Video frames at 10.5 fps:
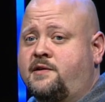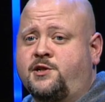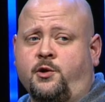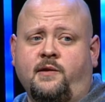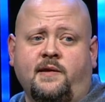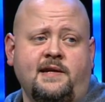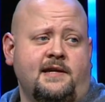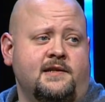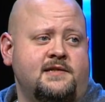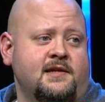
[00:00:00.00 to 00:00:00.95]
suited the
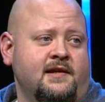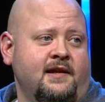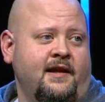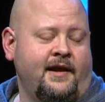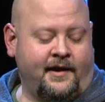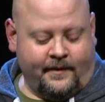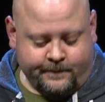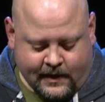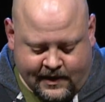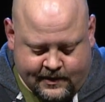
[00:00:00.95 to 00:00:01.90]
needs.
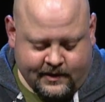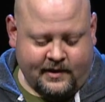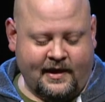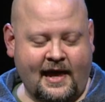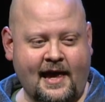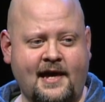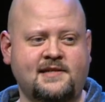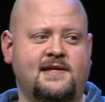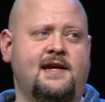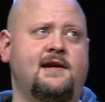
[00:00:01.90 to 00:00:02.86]
But as,
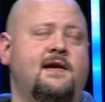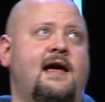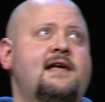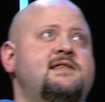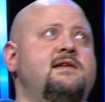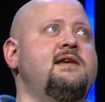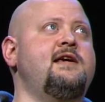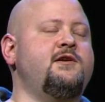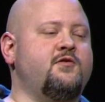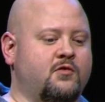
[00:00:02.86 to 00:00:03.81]
they, as the
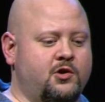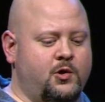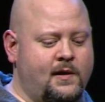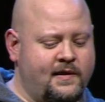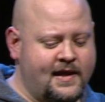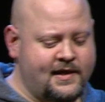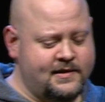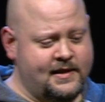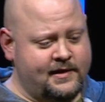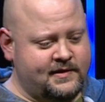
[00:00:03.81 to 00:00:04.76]
need grew and they
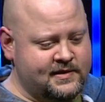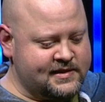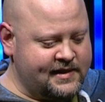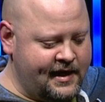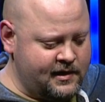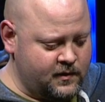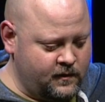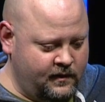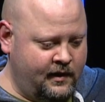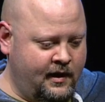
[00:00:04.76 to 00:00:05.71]
needed to scale,
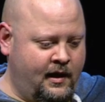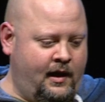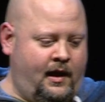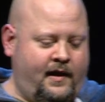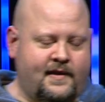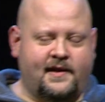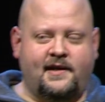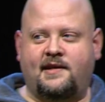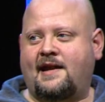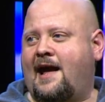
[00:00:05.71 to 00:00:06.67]
they
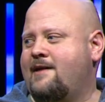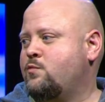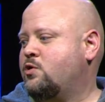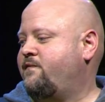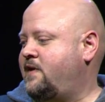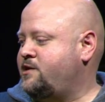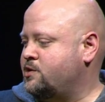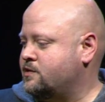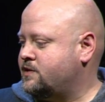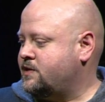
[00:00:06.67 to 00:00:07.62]
needed to add more
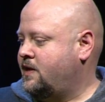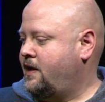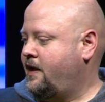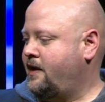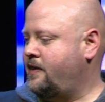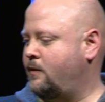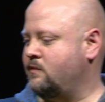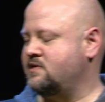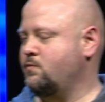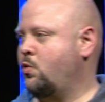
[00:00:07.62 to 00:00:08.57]
features. There
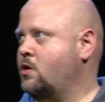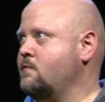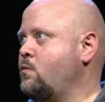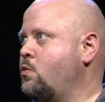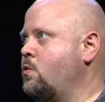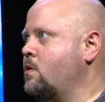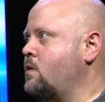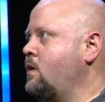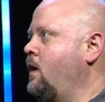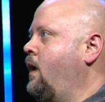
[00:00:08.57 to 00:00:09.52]
was more and more,